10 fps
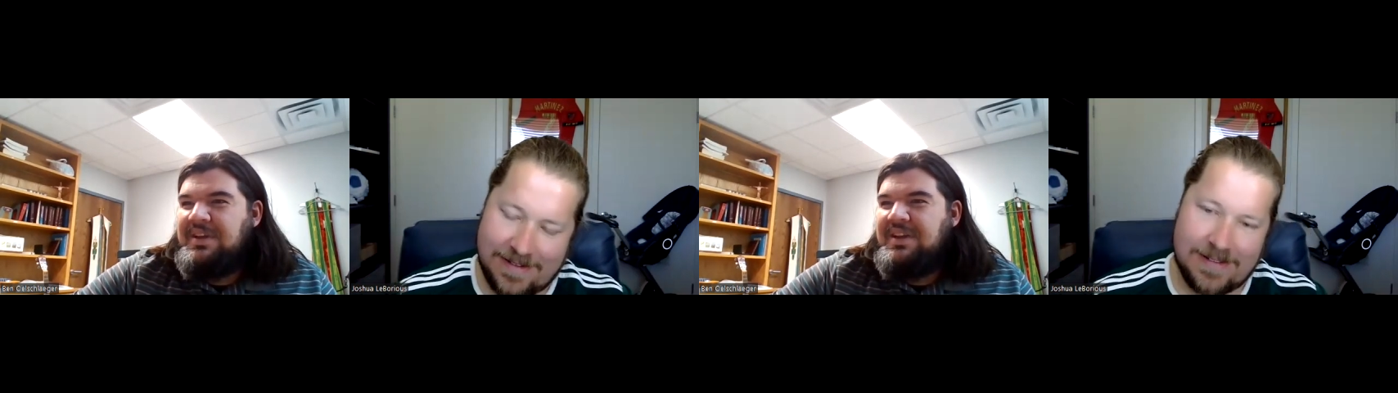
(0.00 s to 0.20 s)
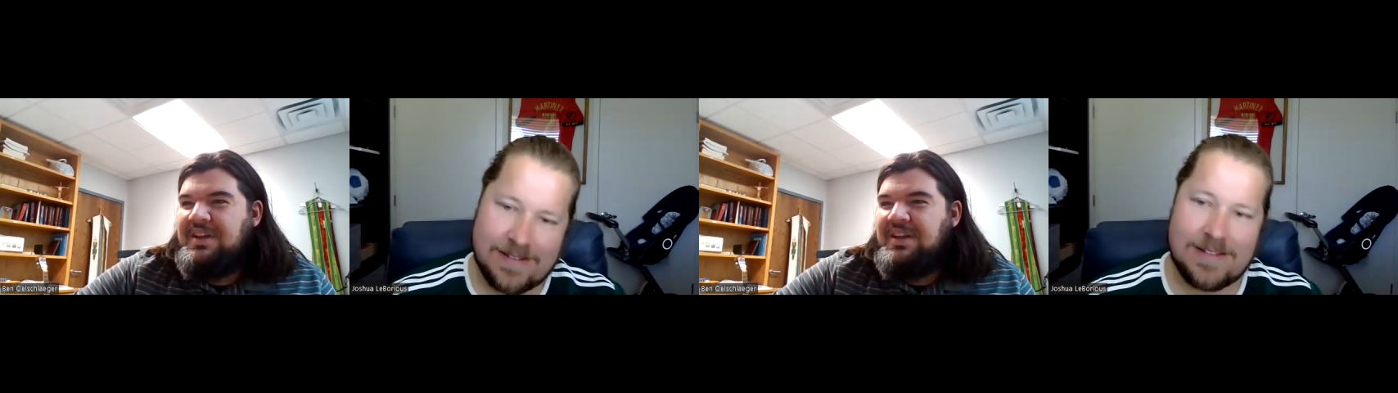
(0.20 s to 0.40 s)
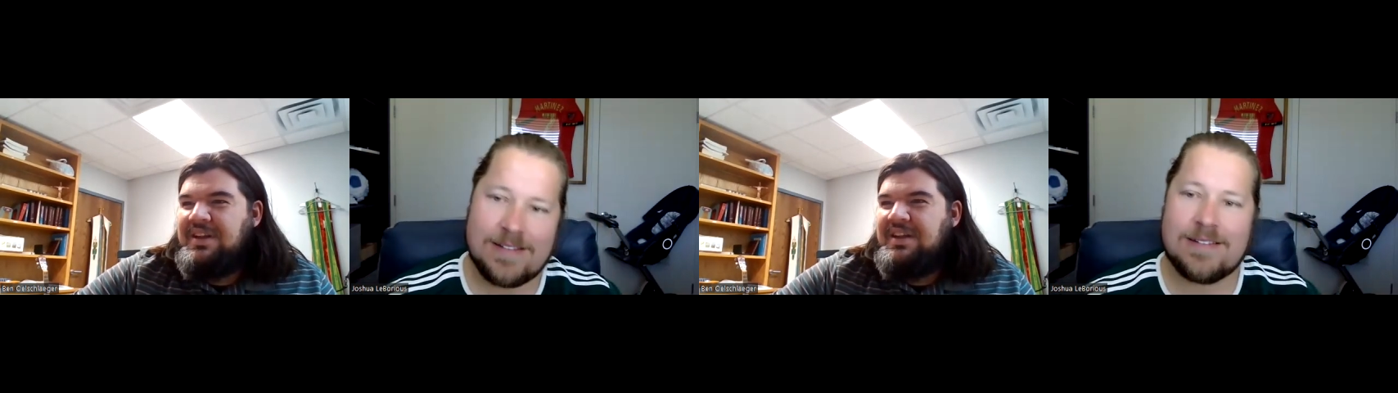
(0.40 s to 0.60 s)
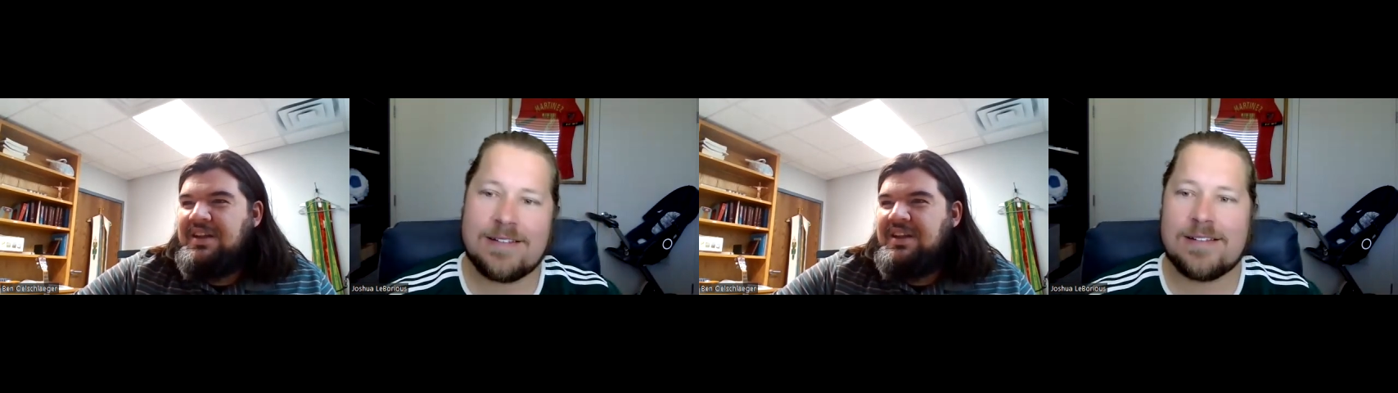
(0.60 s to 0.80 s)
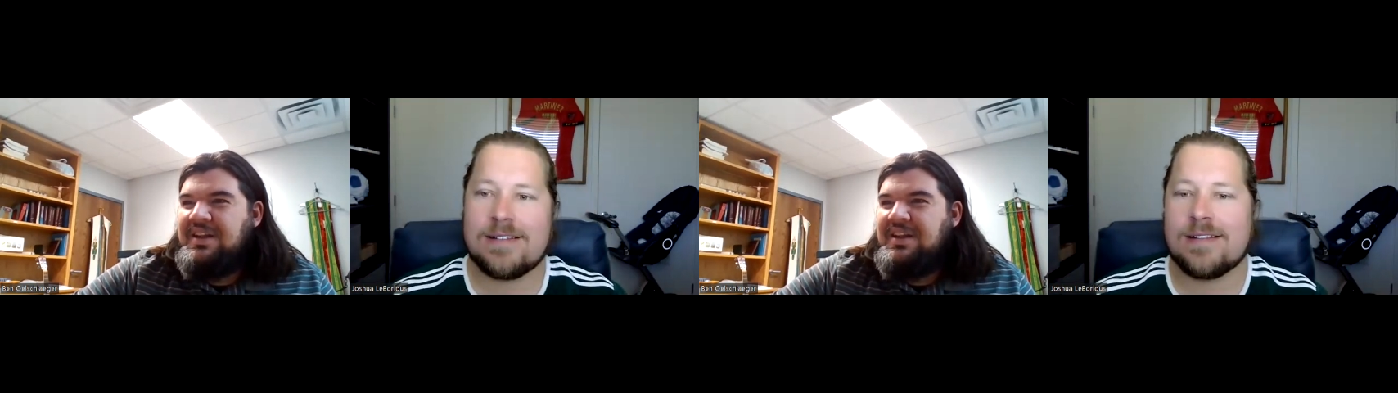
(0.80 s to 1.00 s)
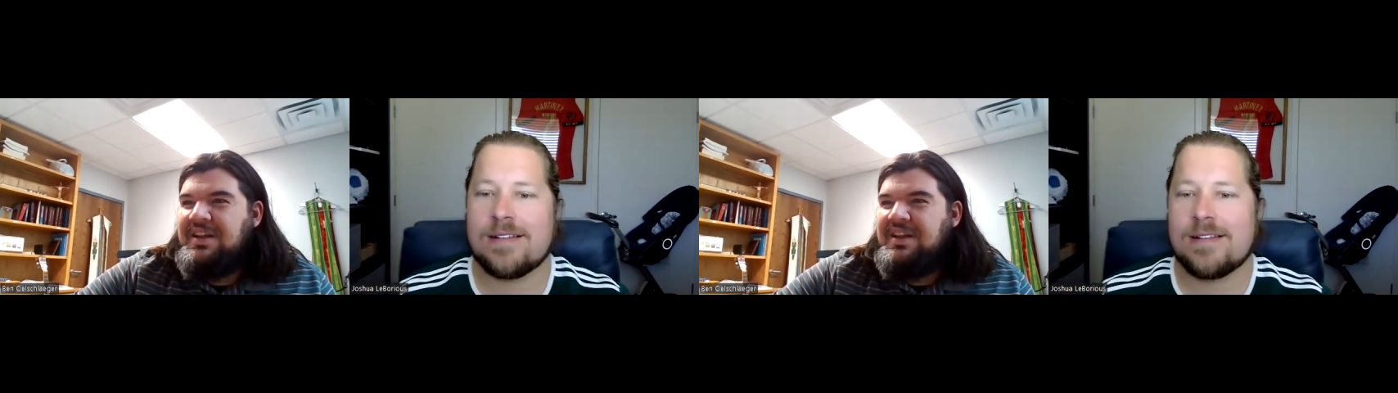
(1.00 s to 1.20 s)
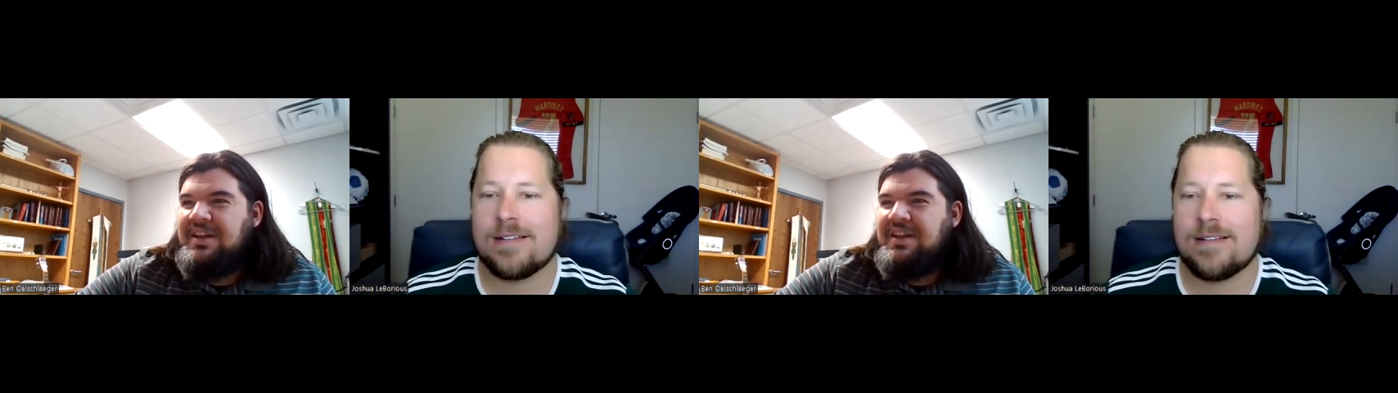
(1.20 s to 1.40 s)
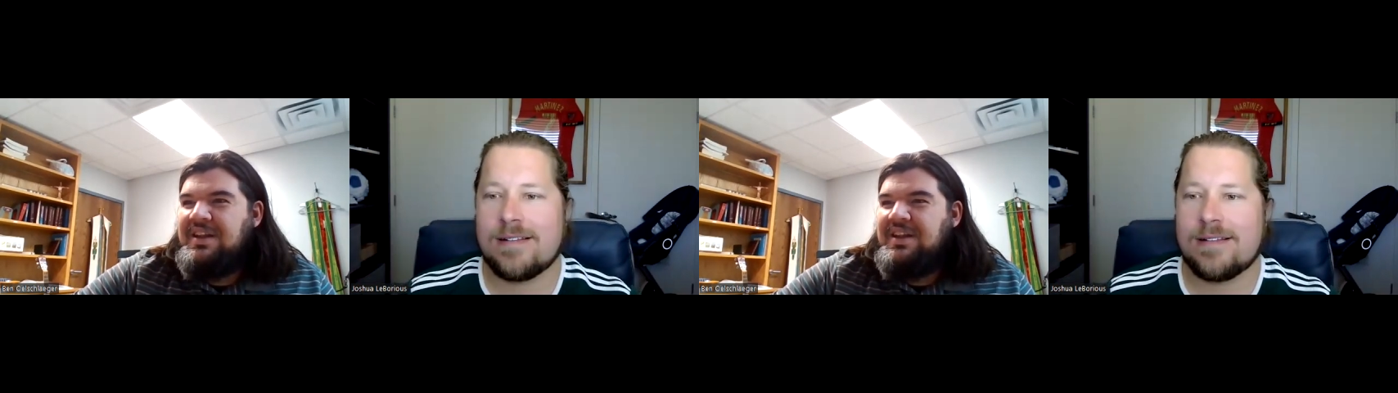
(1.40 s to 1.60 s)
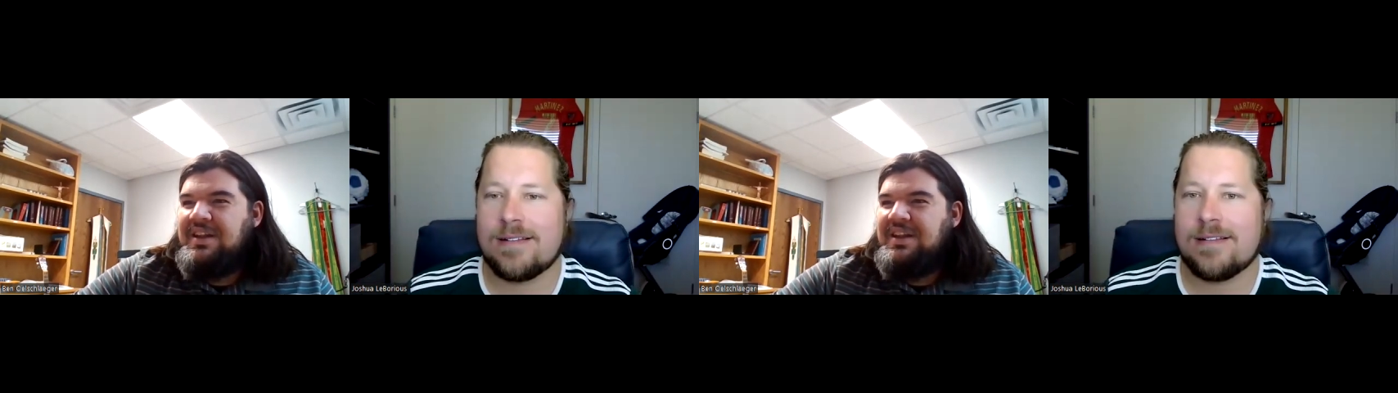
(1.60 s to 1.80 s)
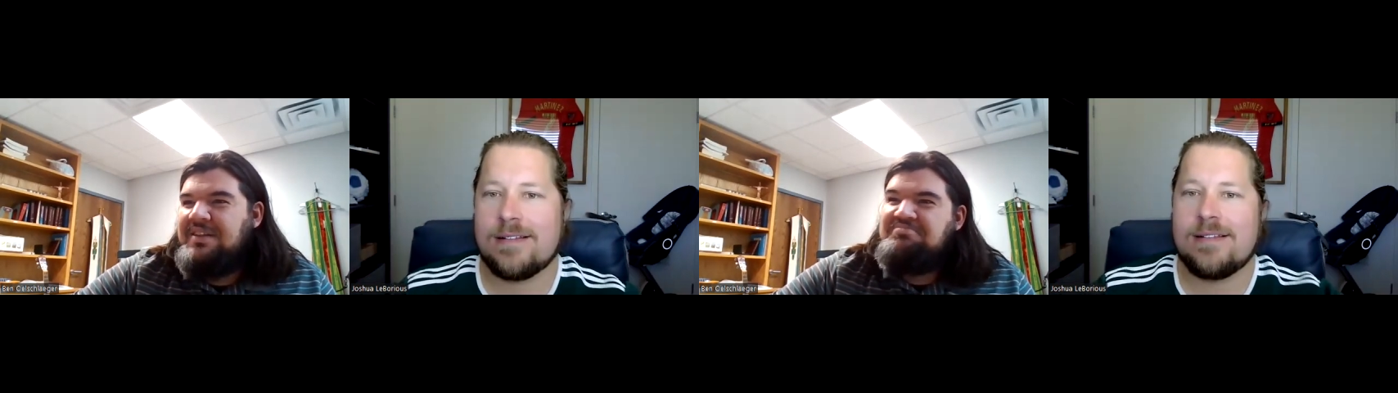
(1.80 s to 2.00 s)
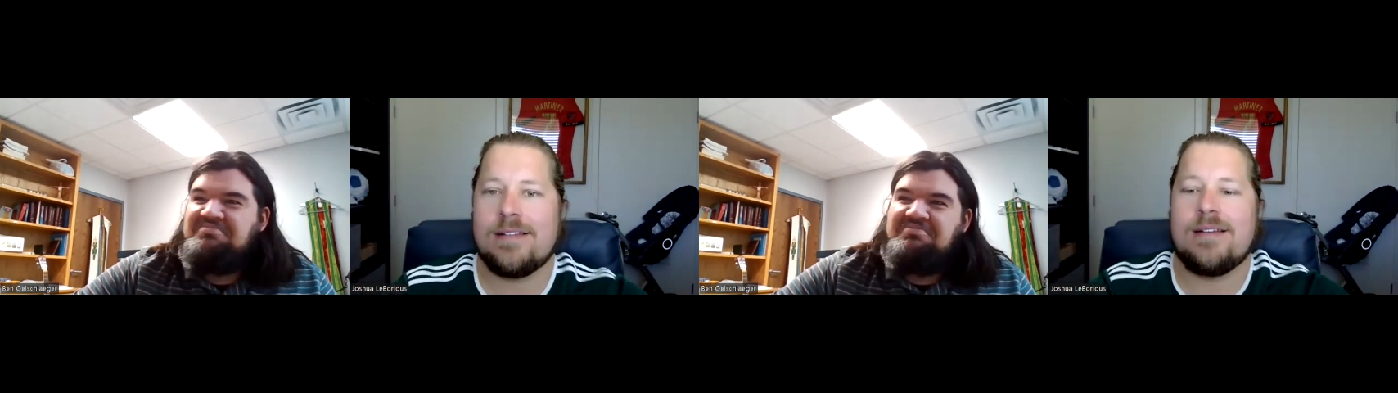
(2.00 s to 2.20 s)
Nobody speaks.